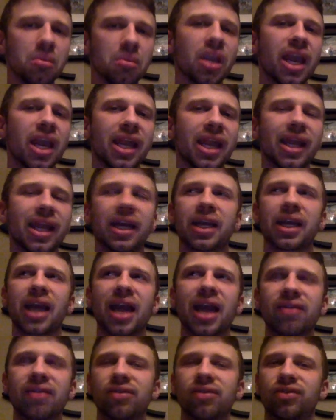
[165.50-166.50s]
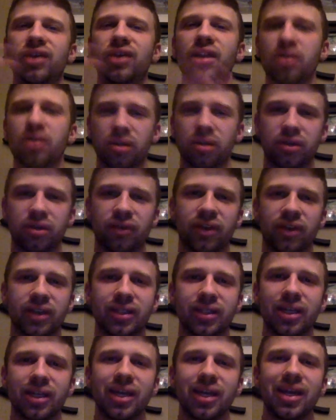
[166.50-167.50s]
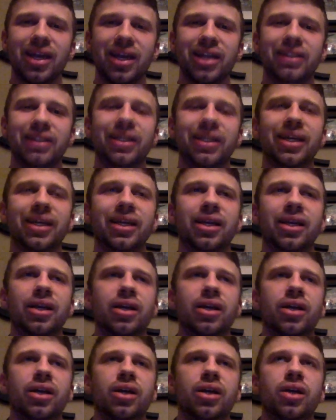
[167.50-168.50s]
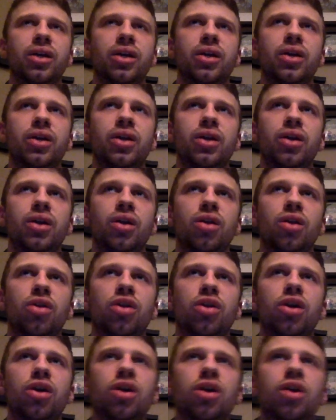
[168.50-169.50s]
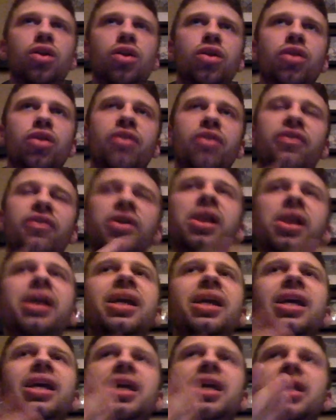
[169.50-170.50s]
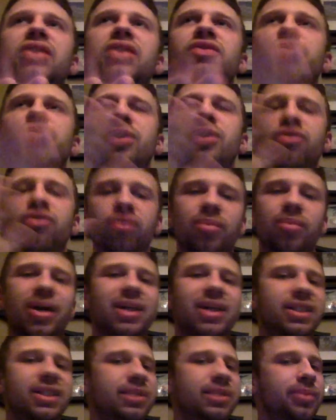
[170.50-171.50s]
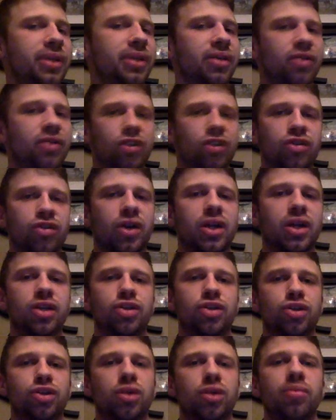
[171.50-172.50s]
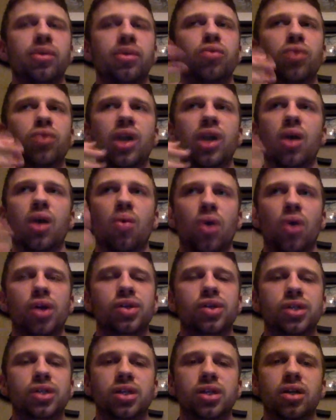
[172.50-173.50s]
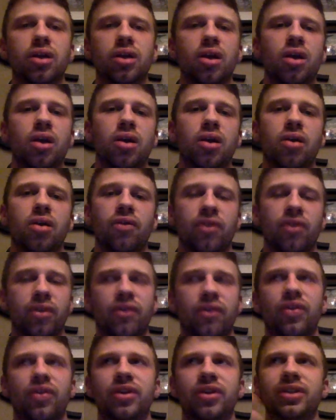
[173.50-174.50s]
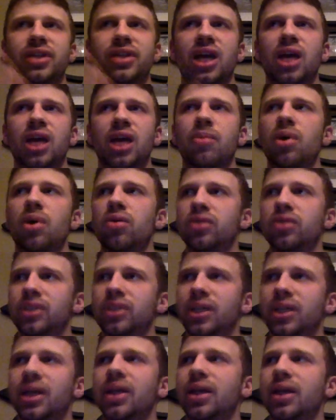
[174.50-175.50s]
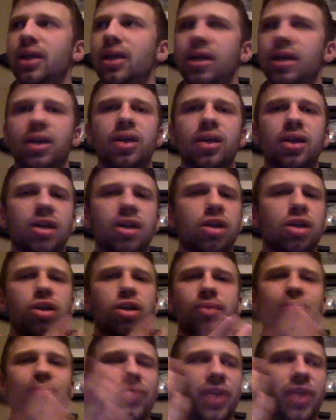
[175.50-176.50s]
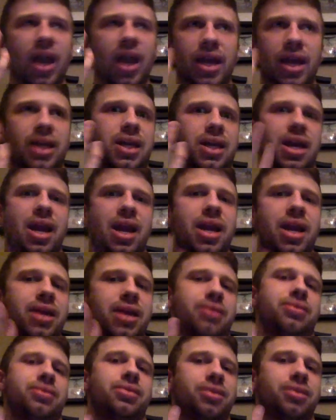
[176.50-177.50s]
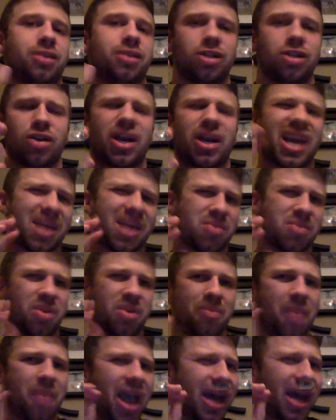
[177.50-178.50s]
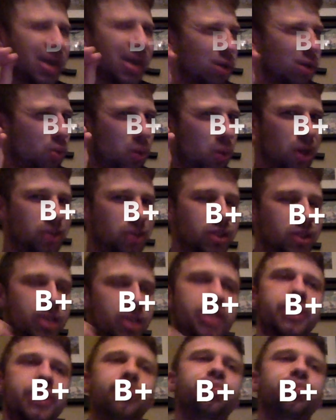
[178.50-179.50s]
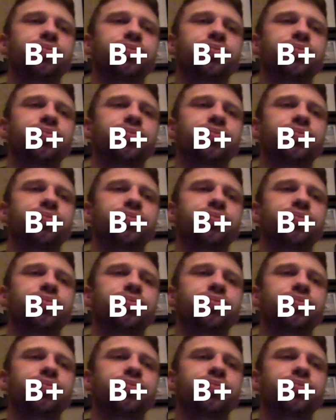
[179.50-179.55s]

and, like, have a frown on your face. It's like, The feeling it gives me reminds me of The Greatest Showman. When I watched it for the first time, I was like, I can't be mad and watch this.